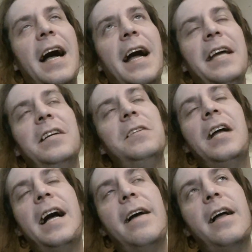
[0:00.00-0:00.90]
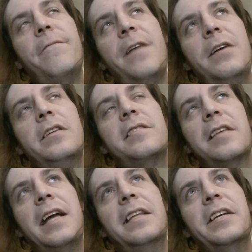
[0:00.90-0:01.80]
I ain't gonna lie, I found it
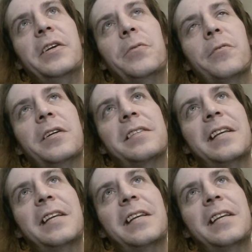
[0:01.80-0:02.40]
slightly humorous.